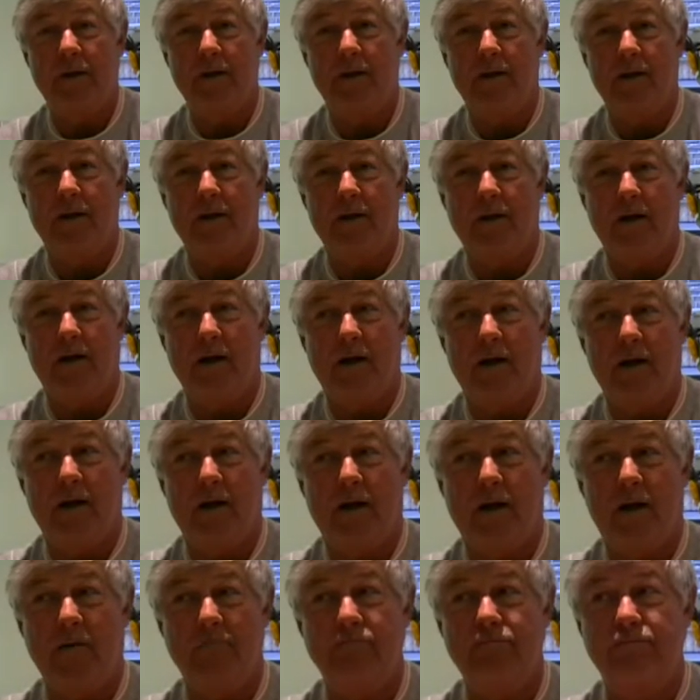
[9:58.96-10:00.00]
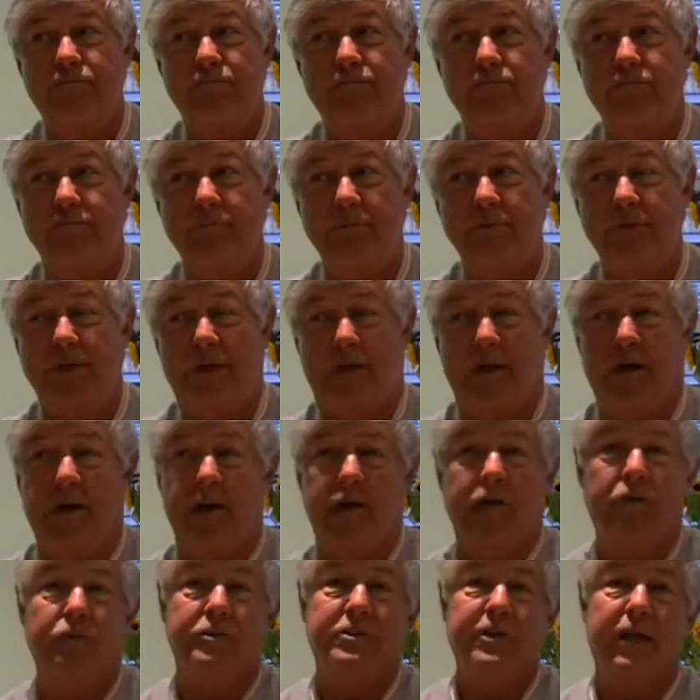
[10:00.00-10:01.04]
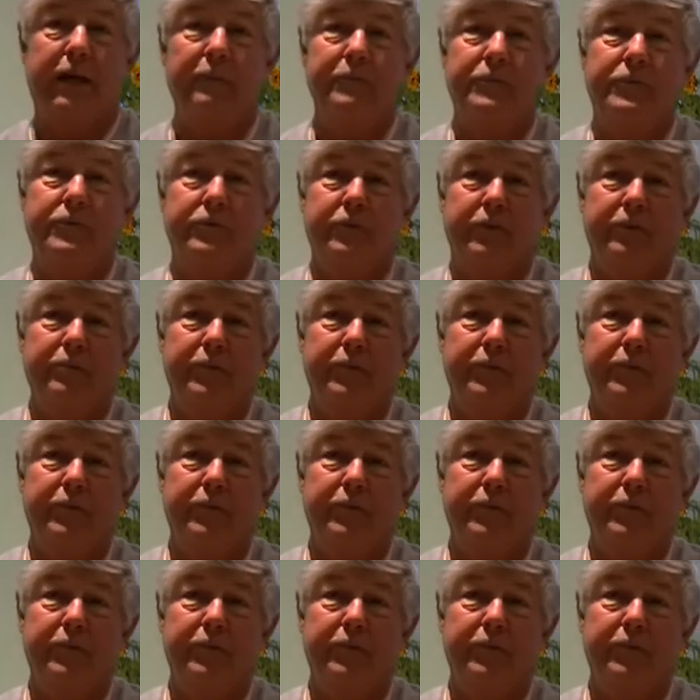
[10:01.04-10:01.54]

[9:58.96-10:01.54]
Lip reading: But I looked up